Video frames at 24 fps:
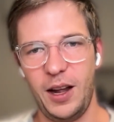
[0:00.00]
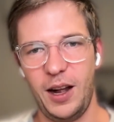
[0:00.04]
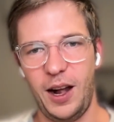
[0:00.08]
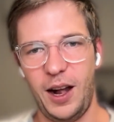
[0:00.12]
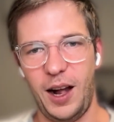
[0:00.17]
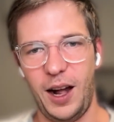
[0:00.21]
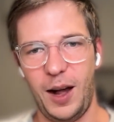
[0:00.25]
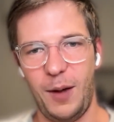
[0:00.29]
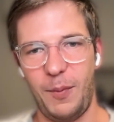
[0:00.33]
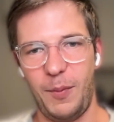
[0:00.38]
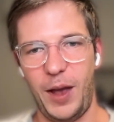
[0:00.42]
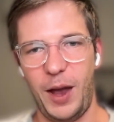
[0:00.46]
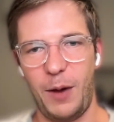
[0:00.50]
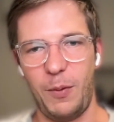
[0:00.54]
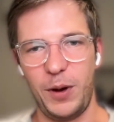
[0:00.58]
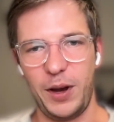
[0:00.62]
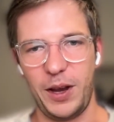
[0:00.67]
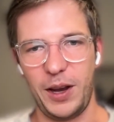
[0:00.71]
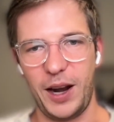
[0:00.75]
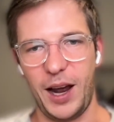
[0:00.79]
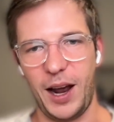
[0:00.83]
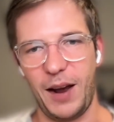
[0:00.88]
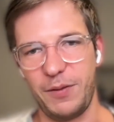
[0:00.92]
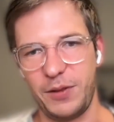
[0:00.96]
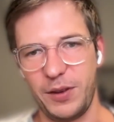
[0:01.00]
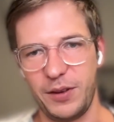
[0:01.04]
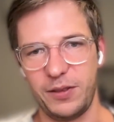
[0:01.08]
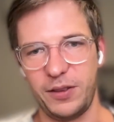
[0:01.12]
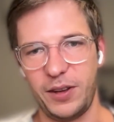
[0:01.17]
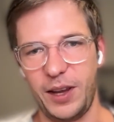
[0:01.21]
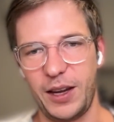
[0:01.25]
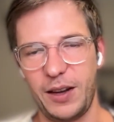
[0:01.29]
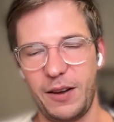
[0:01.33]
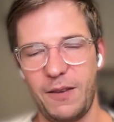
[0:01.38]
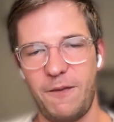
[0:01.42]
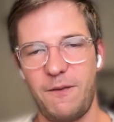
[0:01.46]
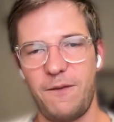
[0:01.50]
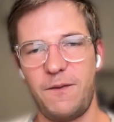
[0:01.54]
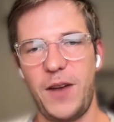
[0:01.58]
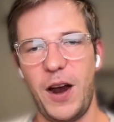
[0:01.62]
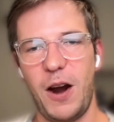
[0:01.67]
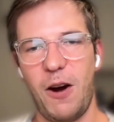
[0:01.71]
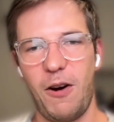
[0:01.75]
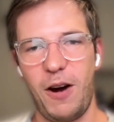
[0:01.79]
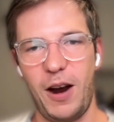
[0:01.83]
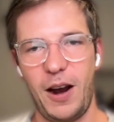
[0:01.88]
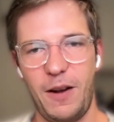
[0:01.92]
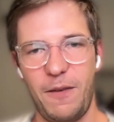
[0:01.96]
And we can have this like
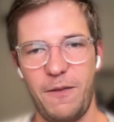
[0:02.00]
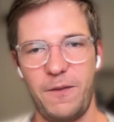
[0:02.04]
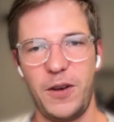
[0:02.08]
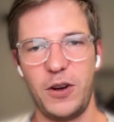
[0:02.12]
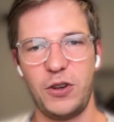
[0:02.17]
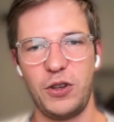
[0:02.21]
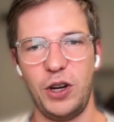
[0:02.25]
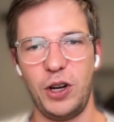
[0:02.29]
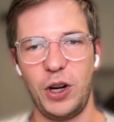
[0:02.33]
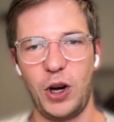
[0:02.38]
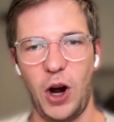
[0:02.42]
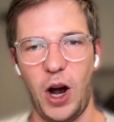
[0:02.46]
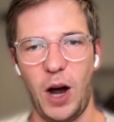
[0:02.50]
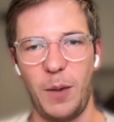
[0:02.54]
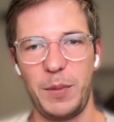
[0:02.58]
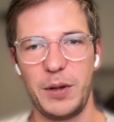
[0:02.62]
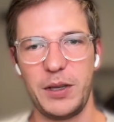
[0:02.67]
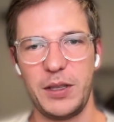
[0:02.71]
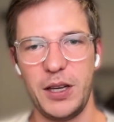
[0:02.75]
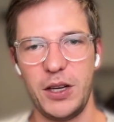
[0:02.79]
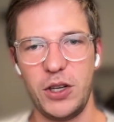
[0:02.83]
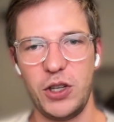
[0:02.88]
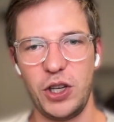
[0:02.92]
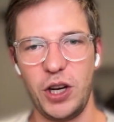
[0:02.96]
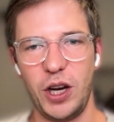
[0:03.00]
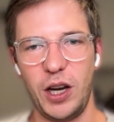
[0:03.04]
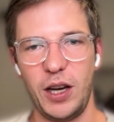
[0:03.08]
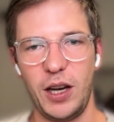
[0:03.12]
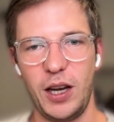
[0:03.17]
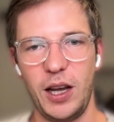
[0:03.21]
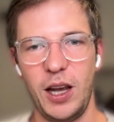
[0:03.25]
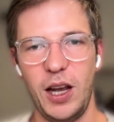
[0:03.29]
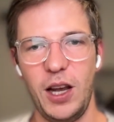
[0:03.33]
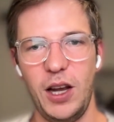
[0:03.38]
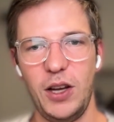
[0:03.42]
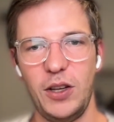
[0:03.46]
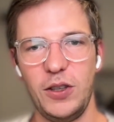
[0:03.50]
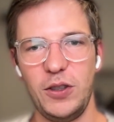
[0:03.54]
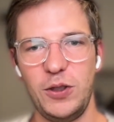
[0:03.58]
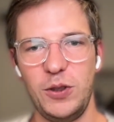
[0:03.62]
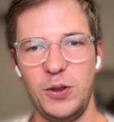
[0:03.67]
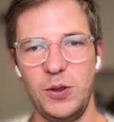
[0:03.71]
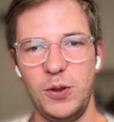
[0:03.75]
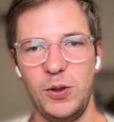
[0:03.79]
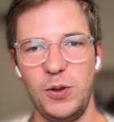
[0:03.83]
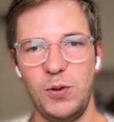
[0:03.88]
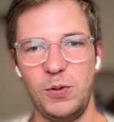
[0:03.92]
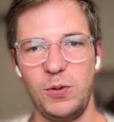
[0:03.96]
fair and efficient competition
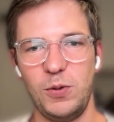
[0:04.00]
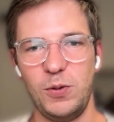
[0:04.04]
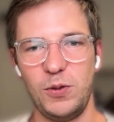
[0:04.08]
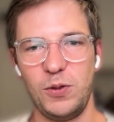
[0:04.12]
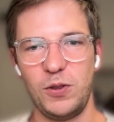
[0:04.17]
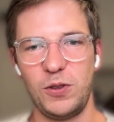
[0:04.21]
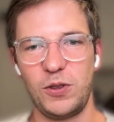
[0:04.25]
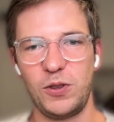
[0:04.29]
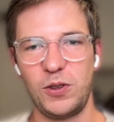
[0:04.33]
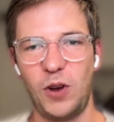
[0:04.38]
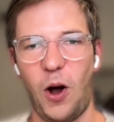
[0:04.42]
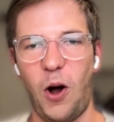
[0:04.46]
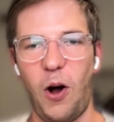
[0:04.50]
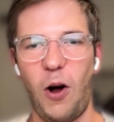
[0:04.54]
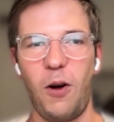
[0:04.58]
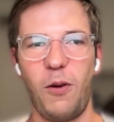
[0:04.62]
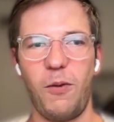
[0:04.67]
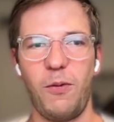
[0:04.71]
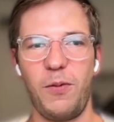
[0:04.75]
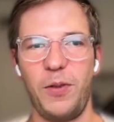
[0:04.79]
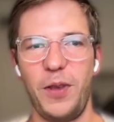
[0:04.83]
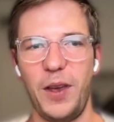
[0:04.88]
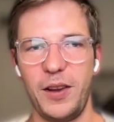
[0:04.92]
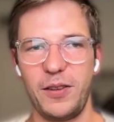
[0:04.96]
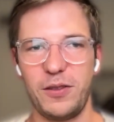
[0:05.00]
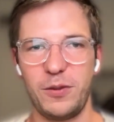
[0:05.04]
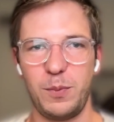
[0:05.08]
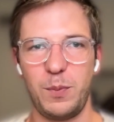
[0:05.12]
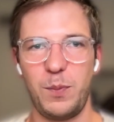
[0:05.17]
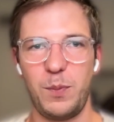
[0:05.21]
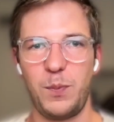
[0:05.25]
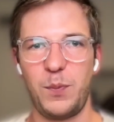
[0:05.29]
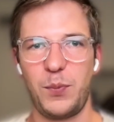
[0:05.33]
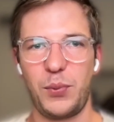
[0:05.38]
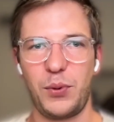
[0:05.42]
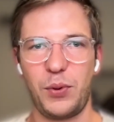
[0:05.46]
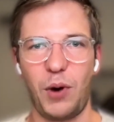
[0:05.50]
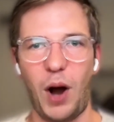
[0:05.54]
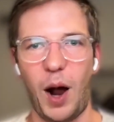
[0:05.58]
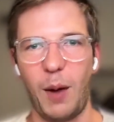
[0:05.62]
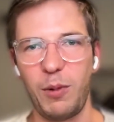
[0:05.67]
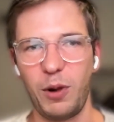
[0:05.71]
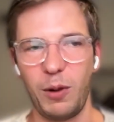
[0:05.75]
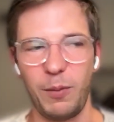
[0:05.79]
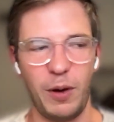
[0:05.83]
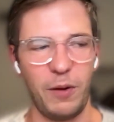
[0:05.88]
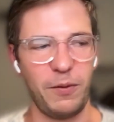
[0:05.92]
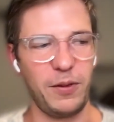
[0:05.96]
to solve this
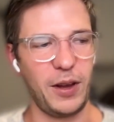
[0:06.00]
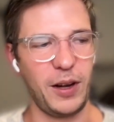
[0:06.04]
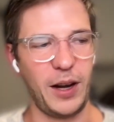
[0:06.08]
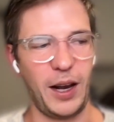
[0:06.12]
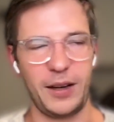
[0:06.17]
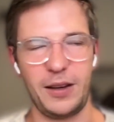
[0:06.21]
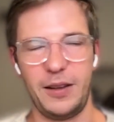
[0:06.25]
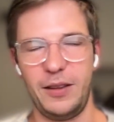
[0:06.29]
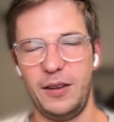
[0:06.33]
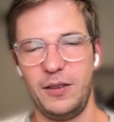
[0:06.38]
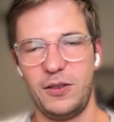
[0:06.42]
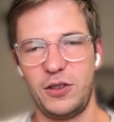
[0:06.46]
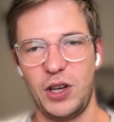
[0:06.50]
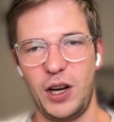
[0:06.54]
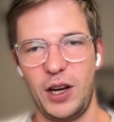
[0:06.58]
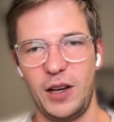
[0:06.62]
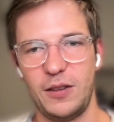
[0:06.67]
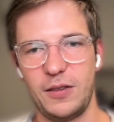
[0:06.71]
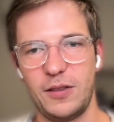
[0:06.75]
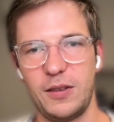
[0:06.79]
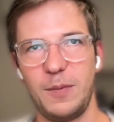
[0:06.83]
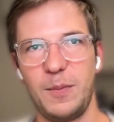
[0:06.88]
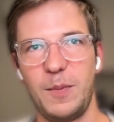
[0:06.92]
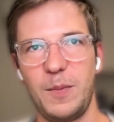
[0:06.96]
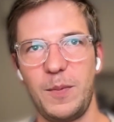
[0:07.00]
problem of connecting these chains.